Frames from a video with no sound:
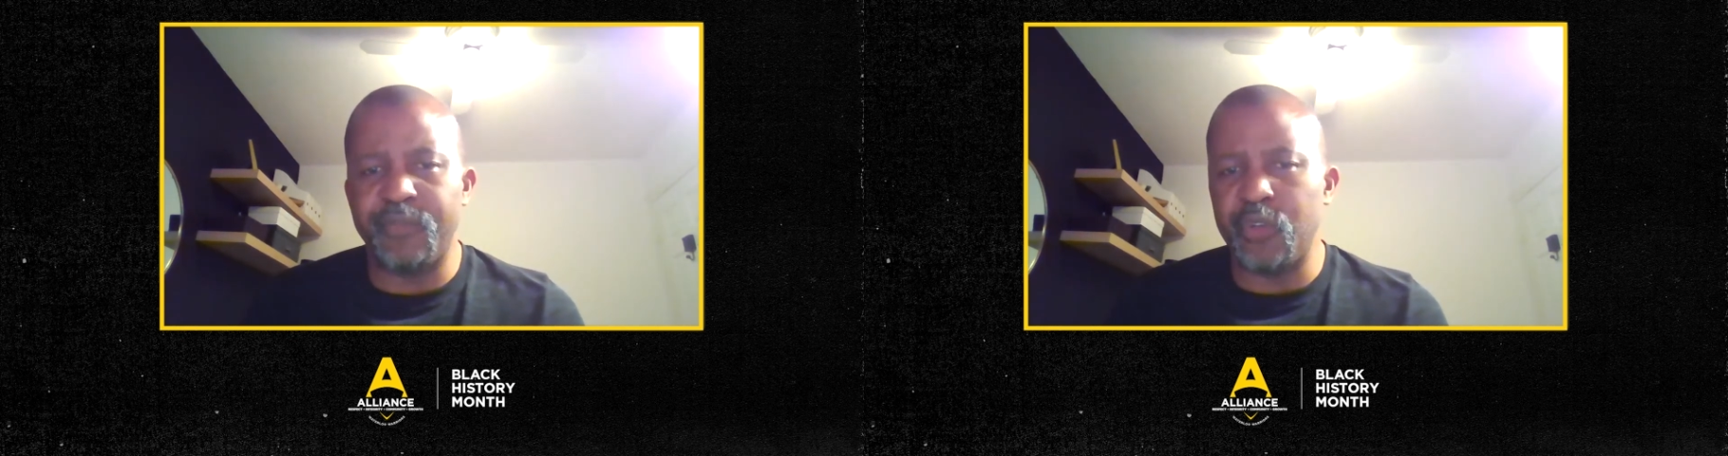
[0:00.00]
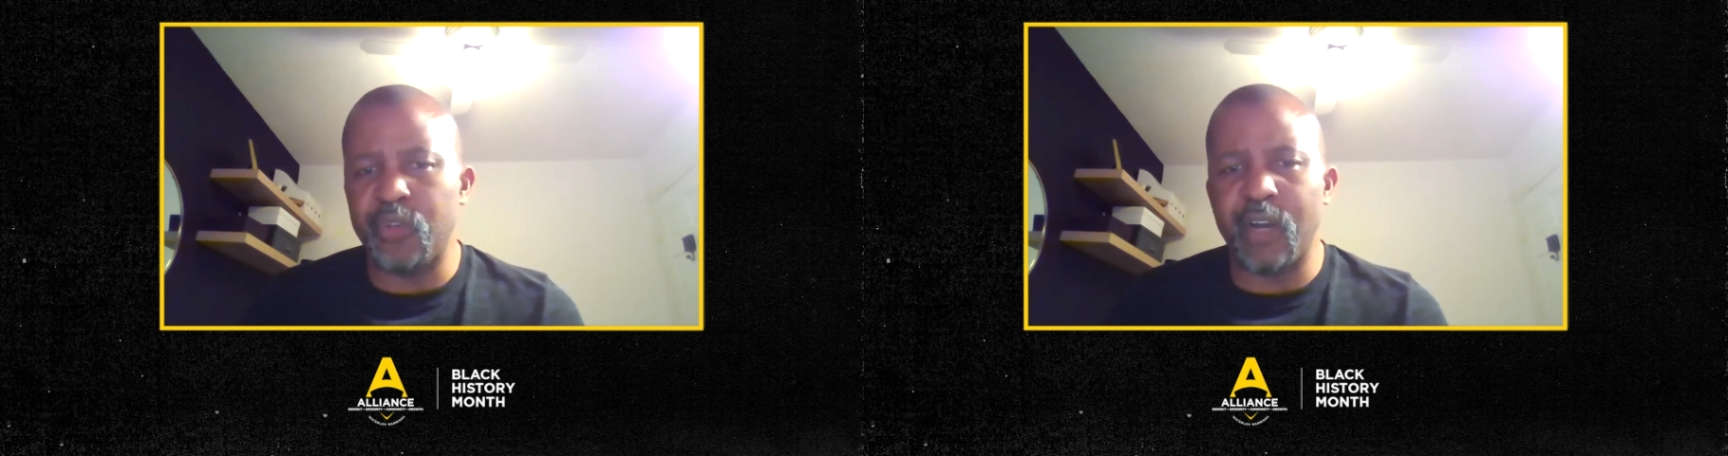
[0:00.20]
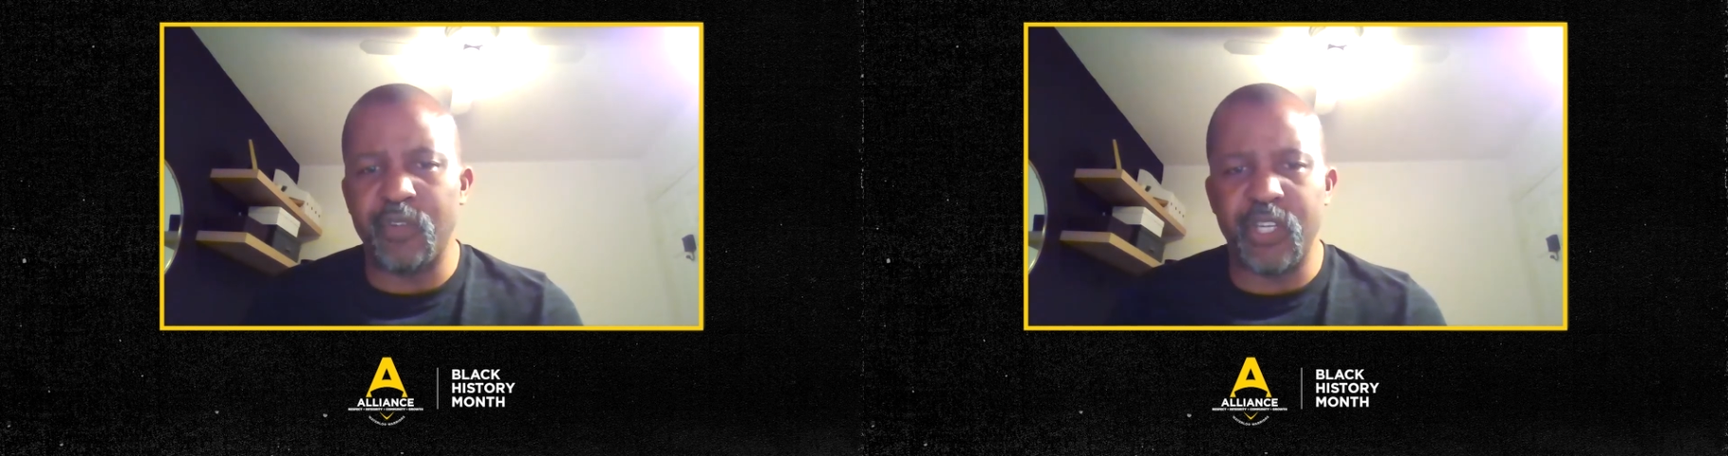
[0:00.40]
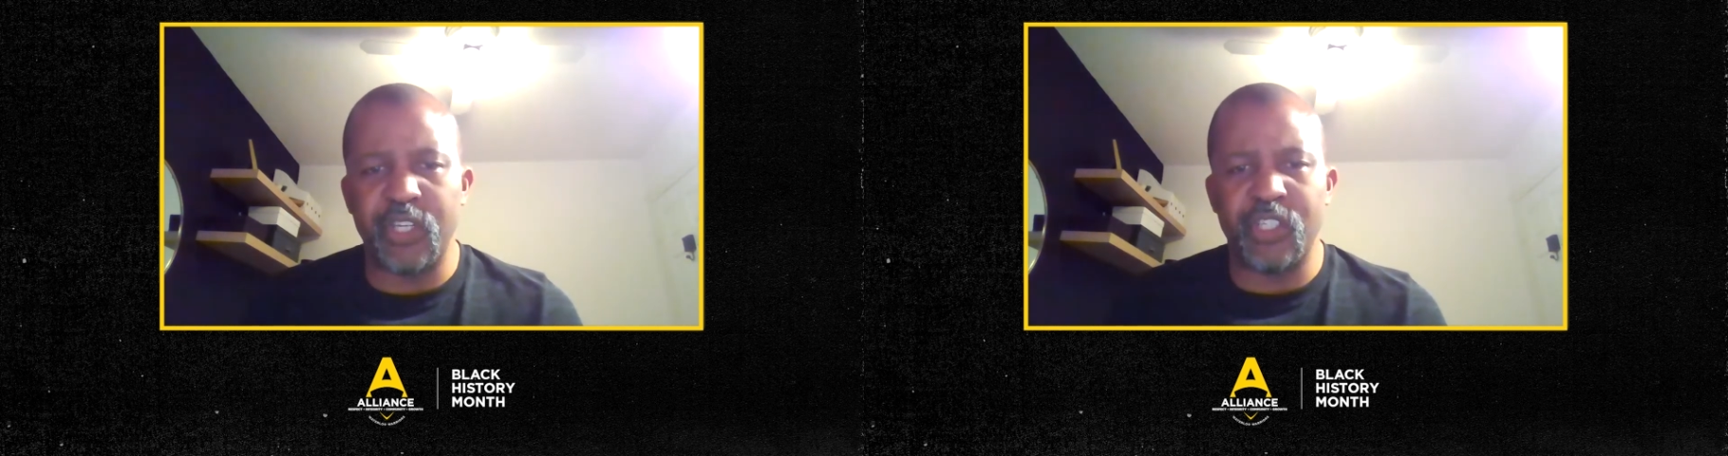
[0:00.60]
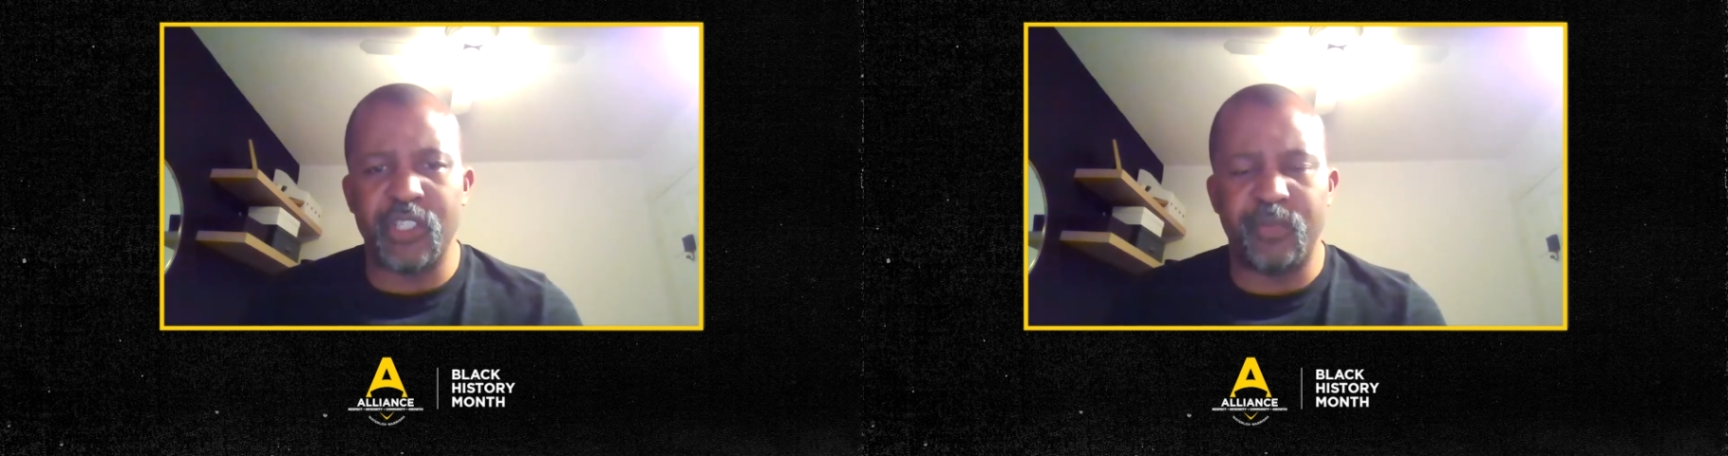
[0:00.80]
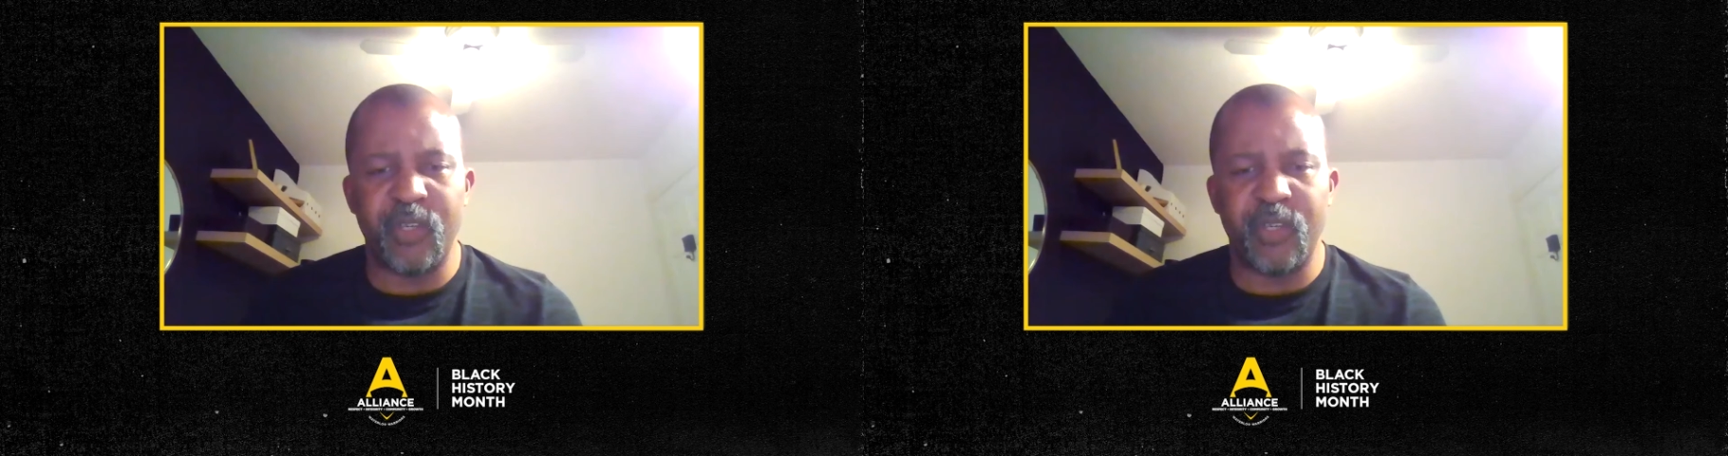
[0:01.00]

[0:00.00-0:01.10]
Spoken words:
few conversations,